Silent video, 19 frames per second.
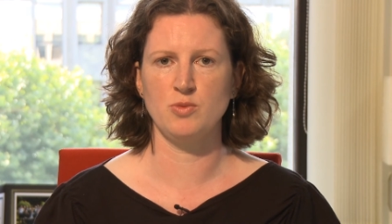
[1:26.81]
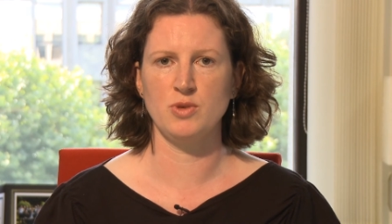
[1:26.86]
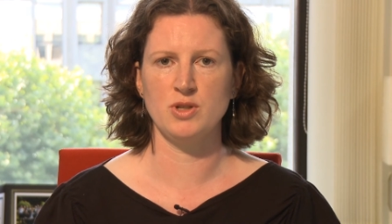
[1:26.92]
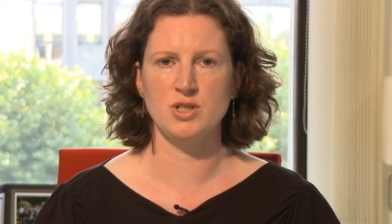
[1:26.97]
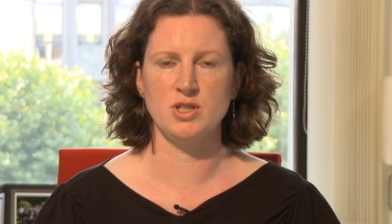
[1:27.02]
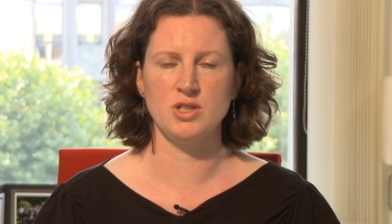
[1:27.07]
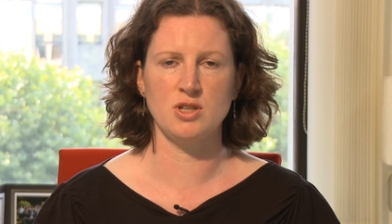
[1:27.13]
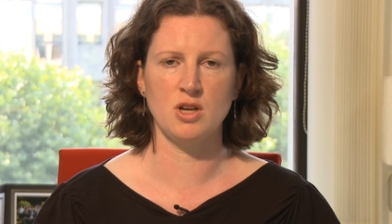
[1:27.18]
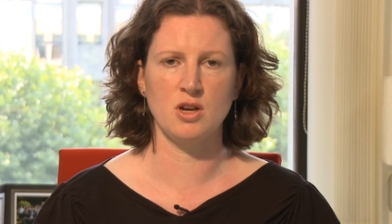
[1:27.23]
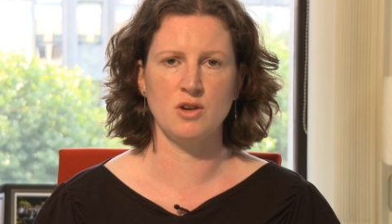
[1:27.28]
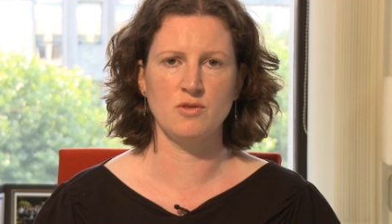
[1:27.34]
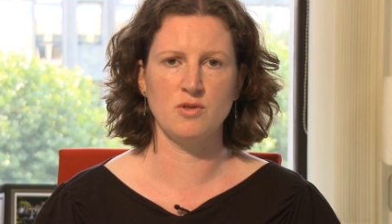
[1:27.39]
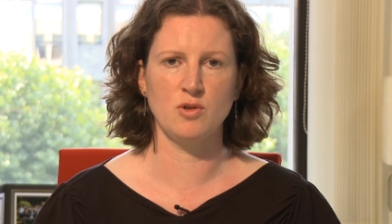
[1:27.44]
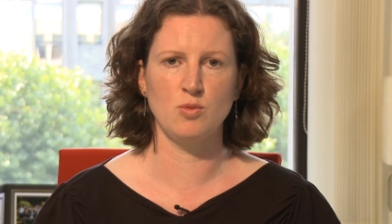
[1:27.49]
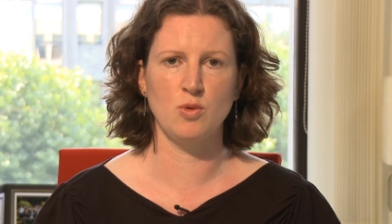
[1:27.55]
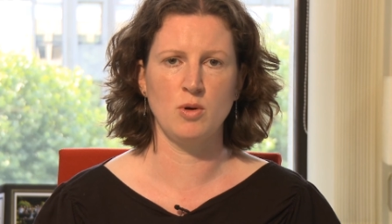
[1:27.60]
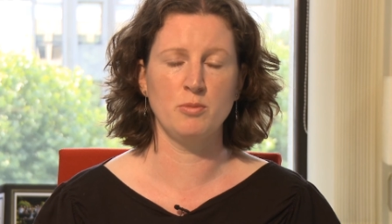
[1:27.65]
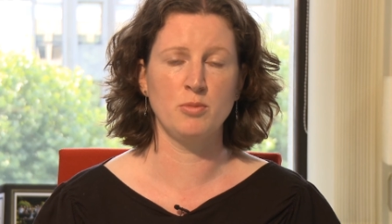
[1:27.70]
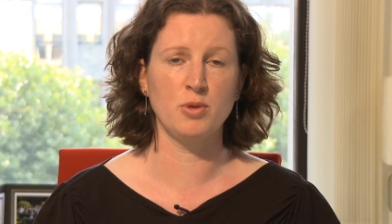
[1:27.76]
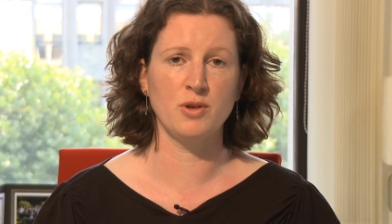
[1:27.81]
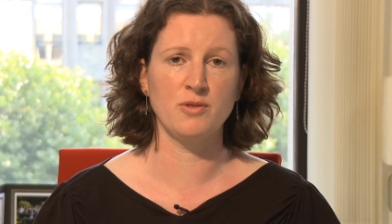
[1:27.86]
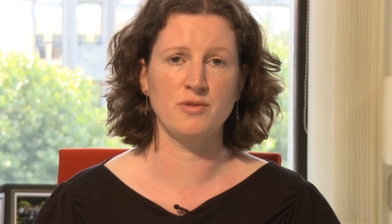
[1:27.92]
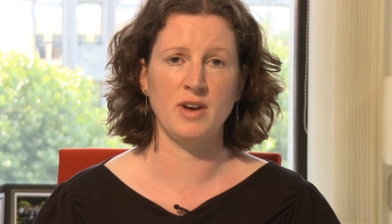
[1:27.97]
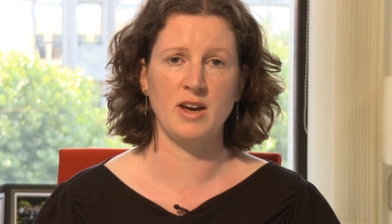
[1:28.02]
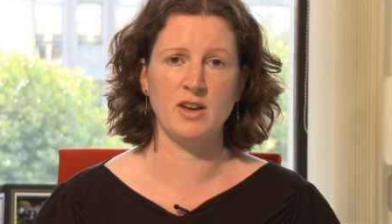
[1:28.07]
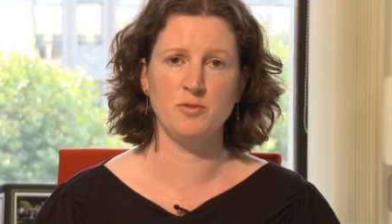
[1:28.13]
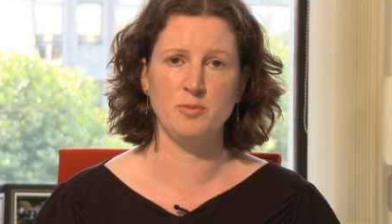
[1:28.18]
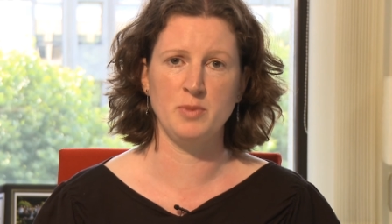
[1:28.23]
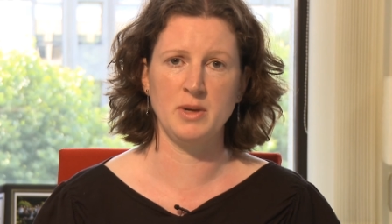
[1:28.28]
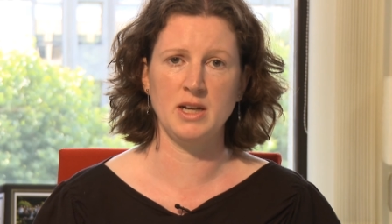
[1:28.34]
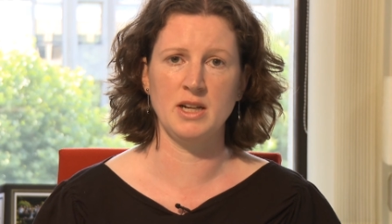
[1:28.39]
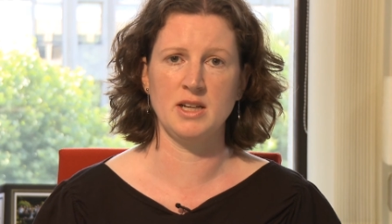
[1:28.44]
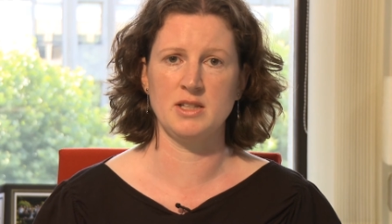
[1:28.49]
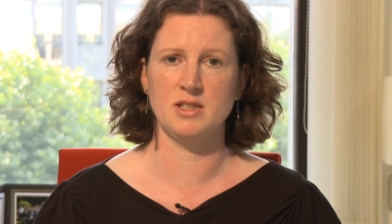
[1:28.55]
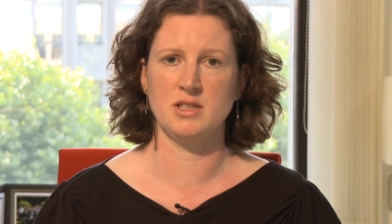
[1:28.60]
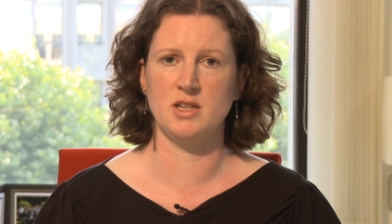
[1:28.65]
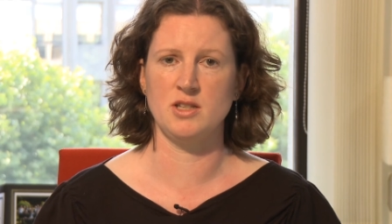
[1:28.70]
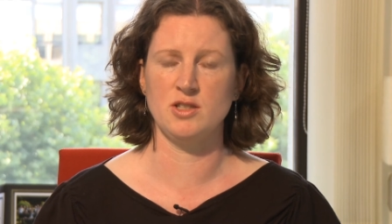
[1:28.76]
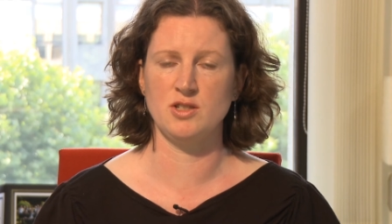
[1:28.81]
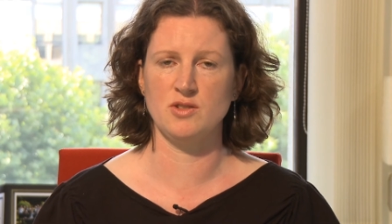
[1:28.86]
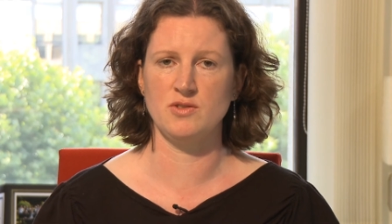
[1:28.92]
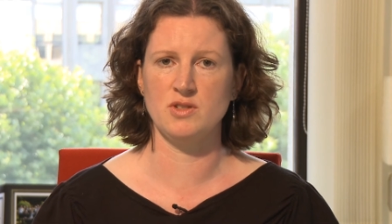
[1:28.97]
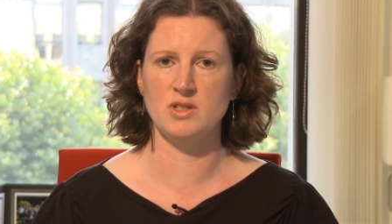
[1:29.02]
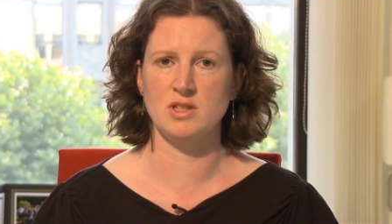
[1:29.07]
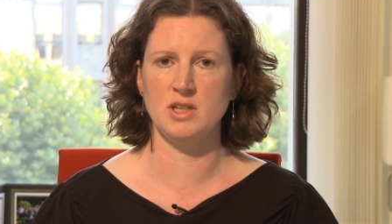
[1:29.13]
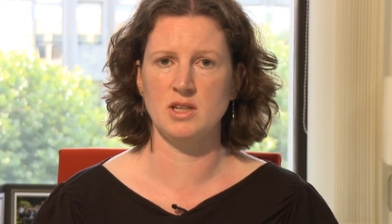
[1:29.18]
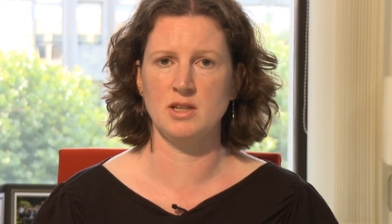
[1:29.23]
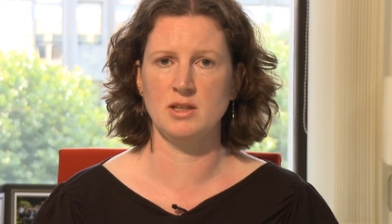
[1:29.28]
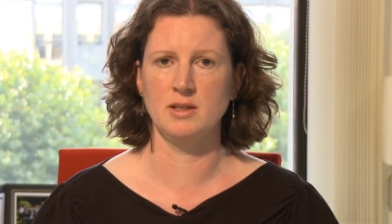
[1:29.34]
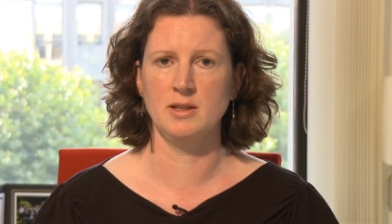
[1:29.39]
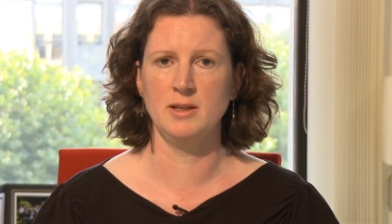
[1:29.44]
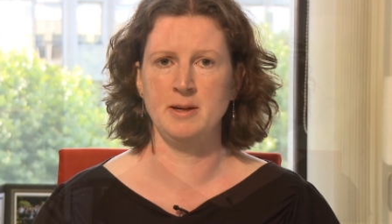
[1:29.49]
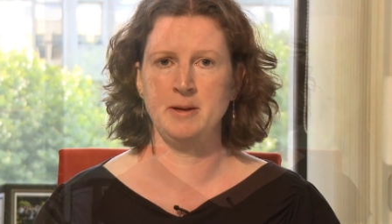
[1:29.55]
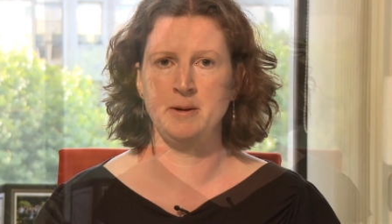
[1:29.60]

which is over 1.5 billion tonnes of steel.